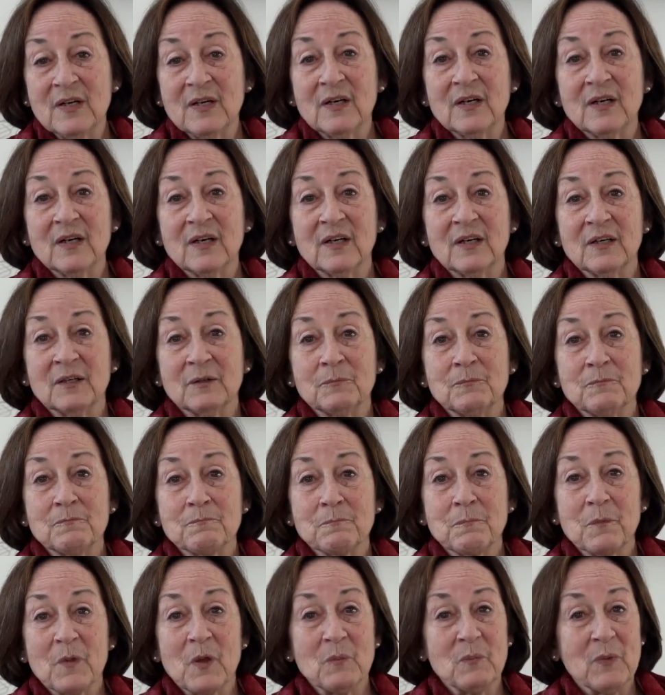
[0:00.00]

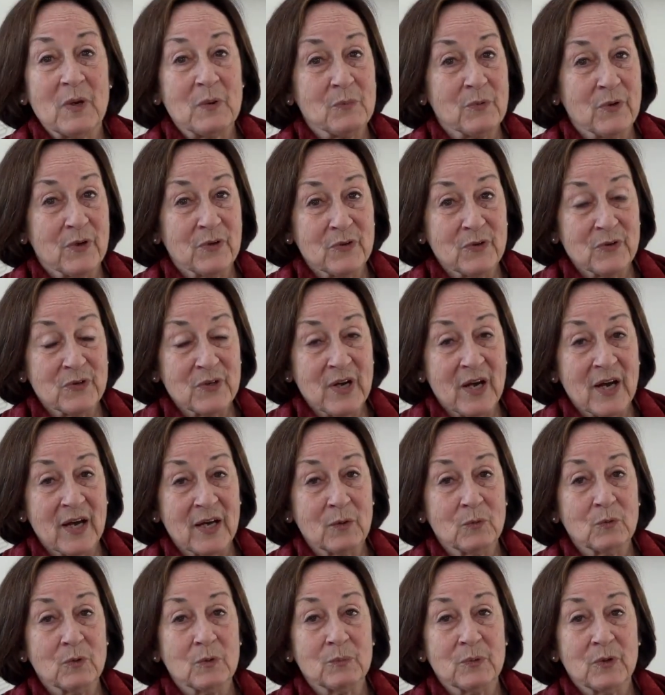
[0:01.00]
My brother and I
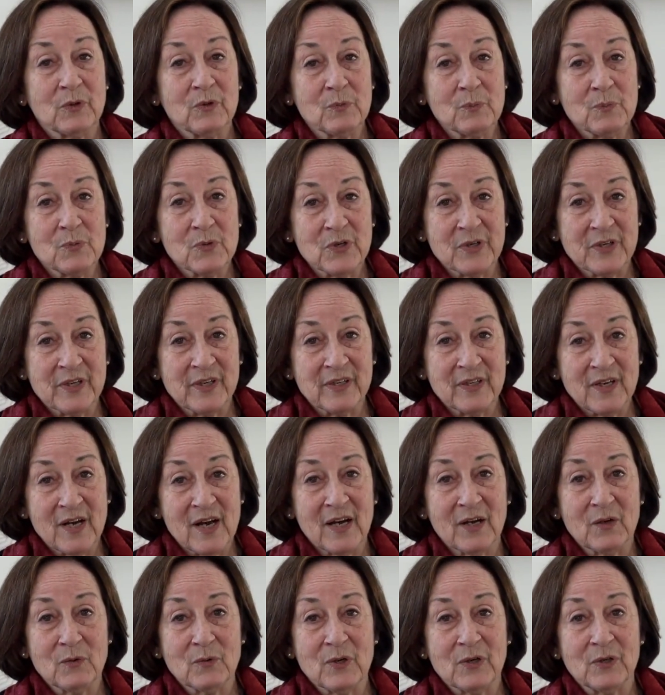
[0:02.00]
were both born in
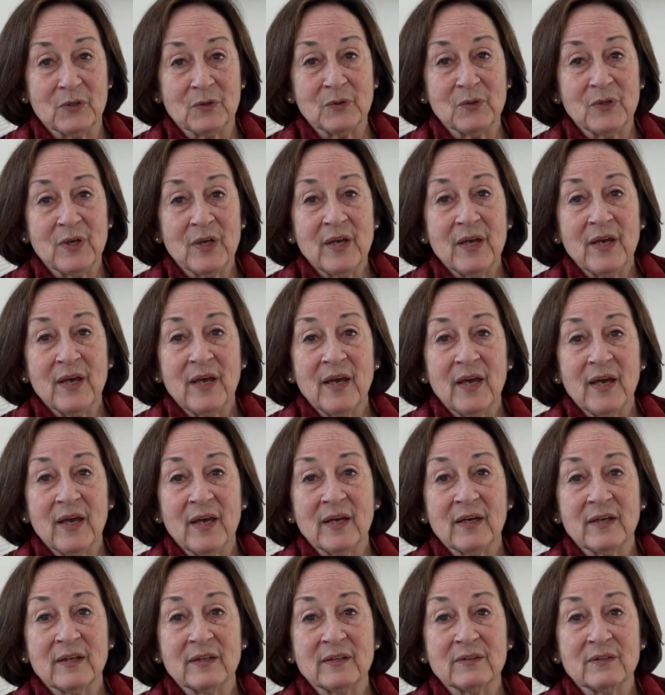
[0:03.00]
Cairo,
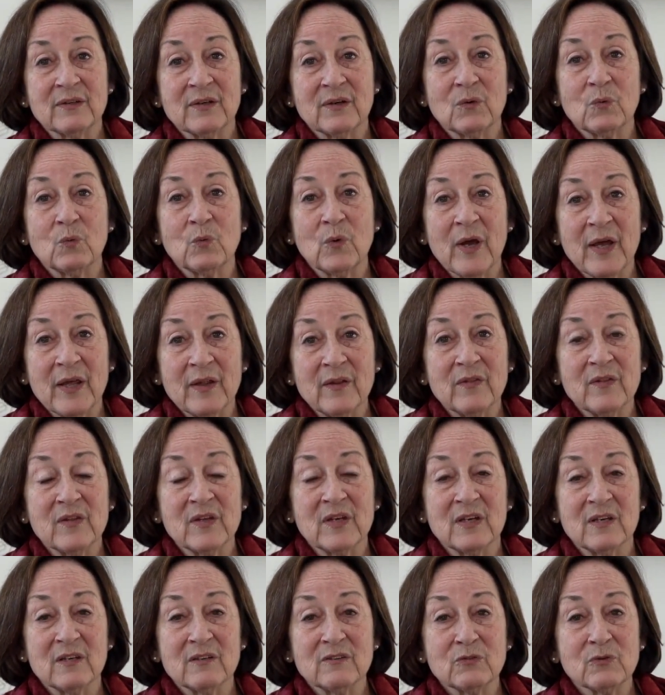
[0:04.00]
and when
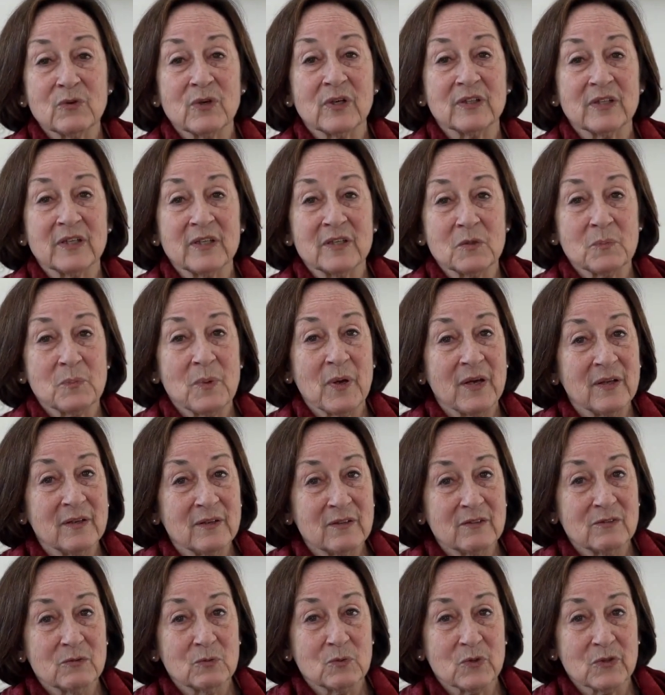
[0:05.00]
the Israel
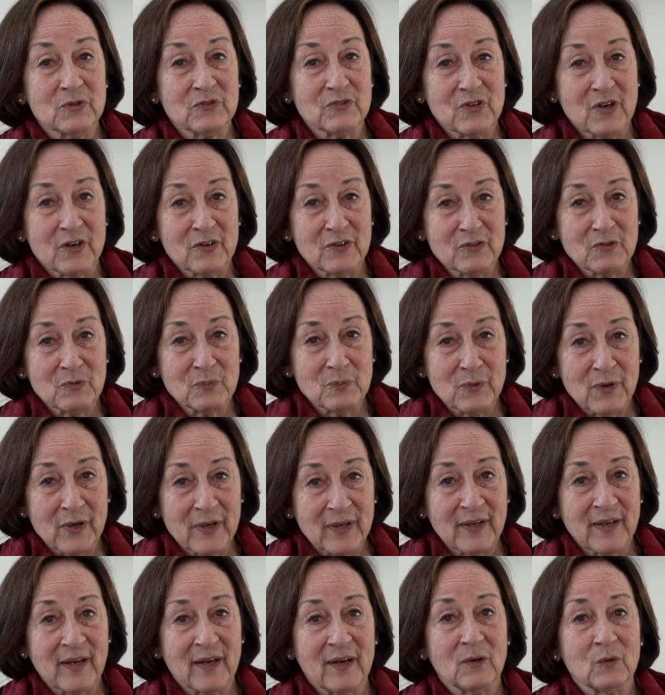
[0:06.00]
Independence War started to
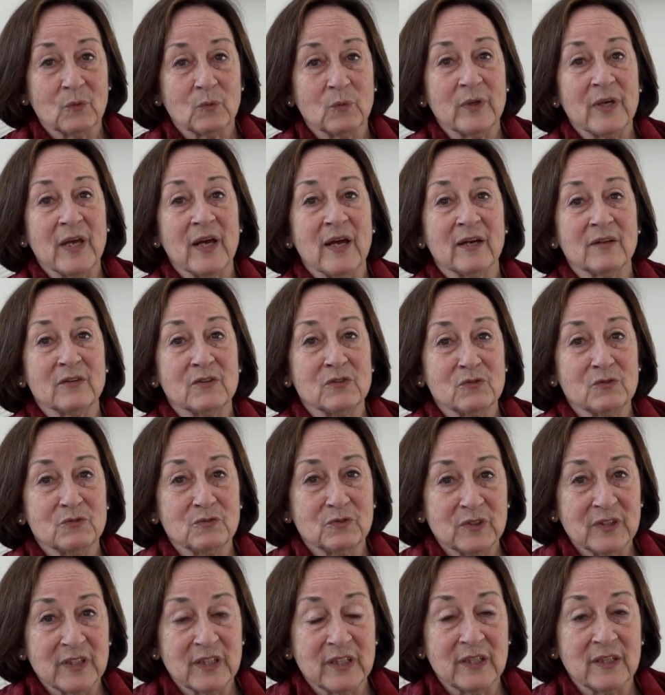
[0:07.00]
break out, we had to
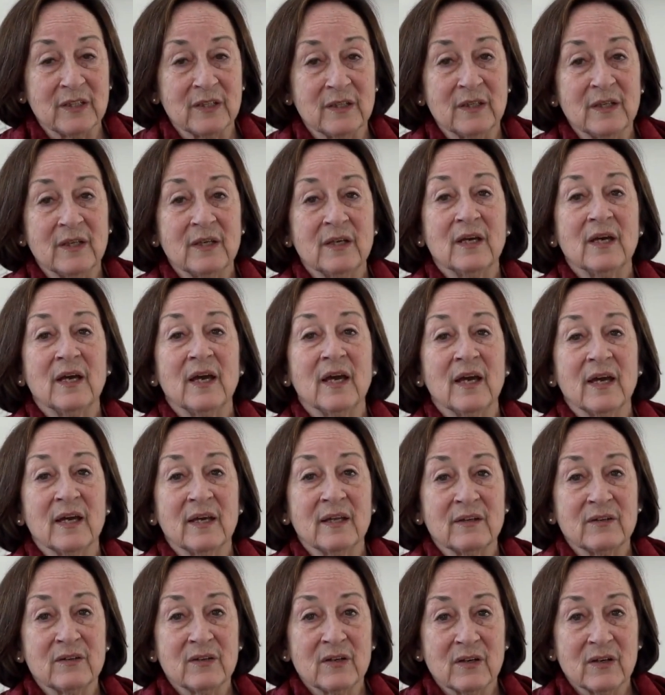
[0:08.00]
flee
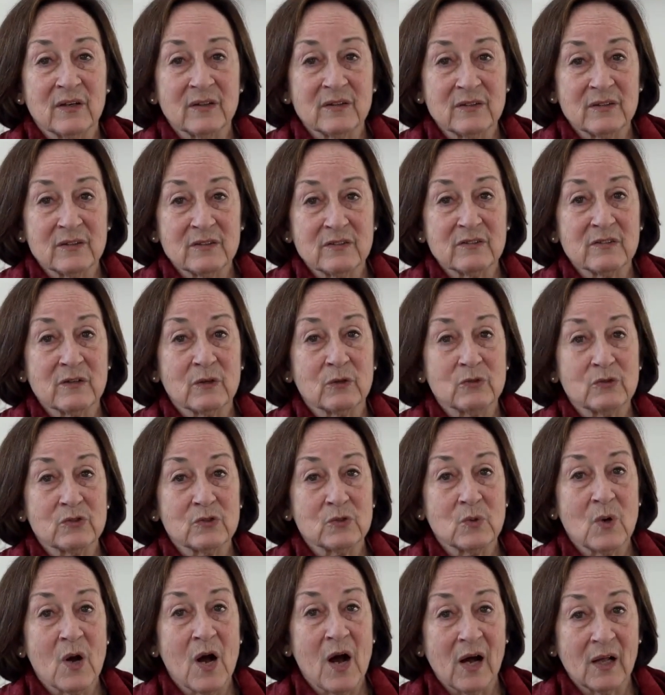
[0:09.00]
and did so
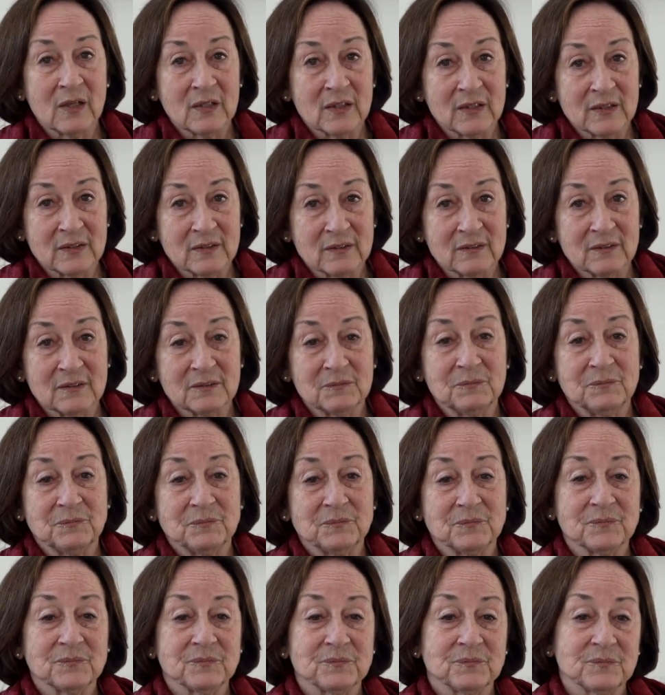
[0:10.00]
to Holland.
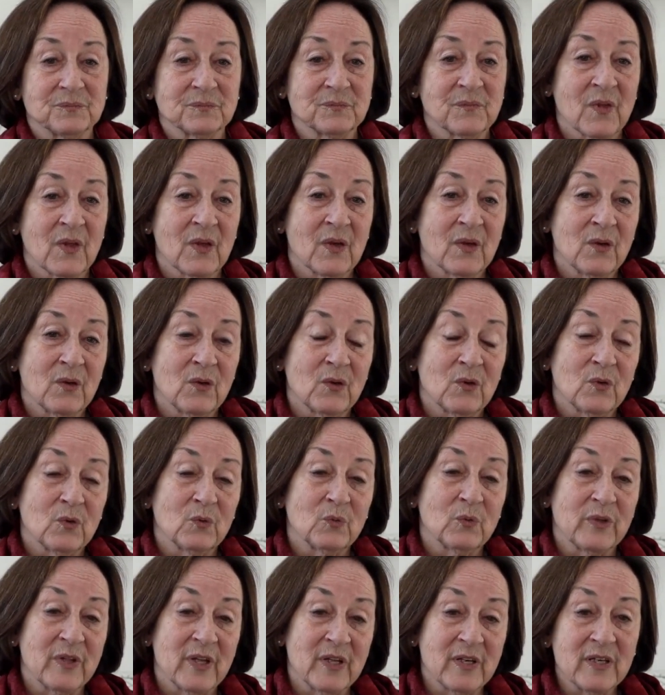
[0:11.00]

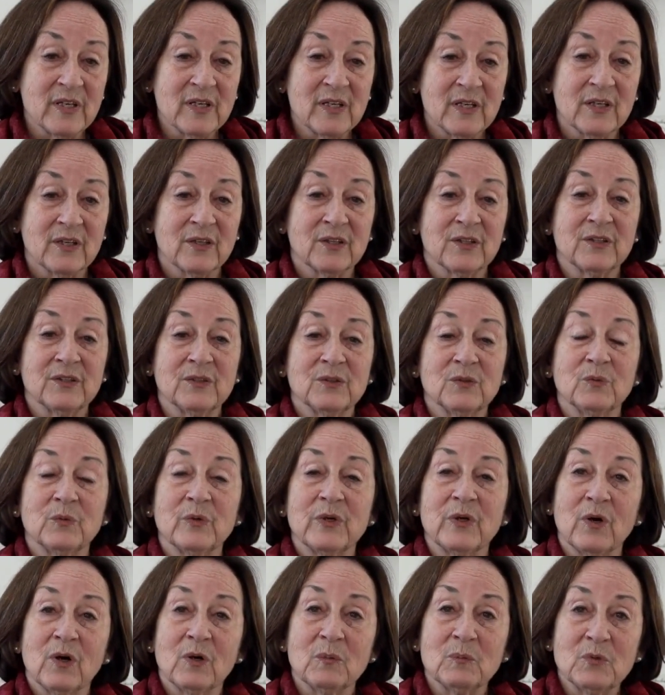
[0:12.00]
Within a year, we
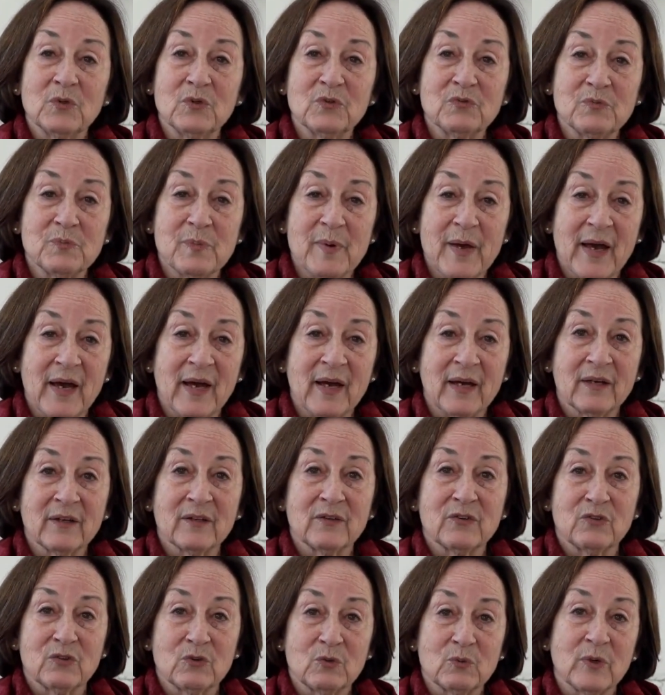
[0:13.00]
all moved back
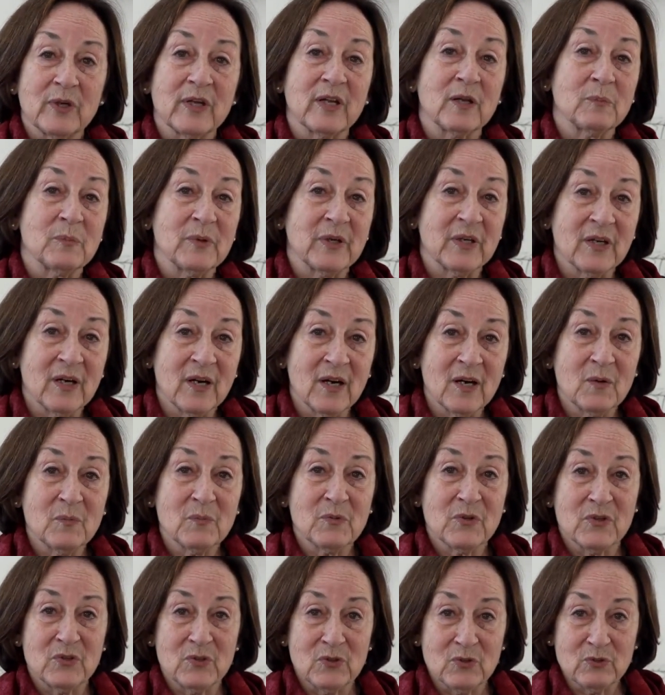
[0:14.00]
to what had become
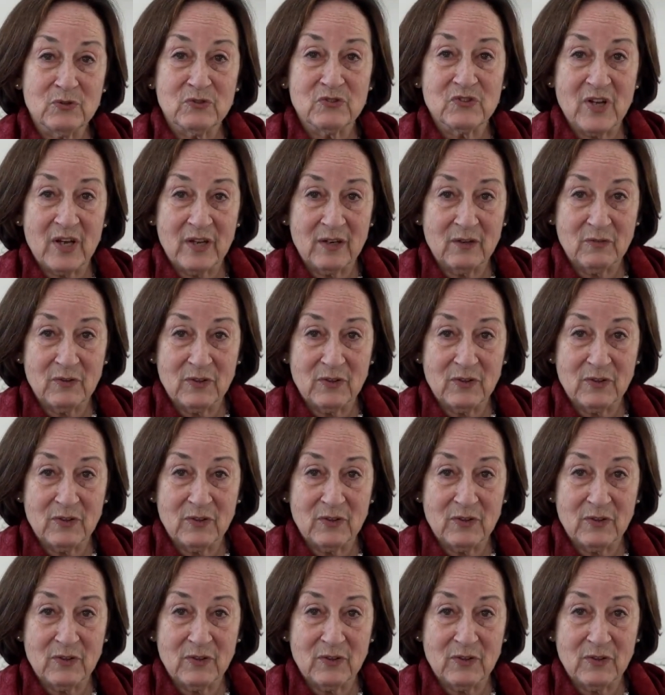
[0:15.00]
the new state of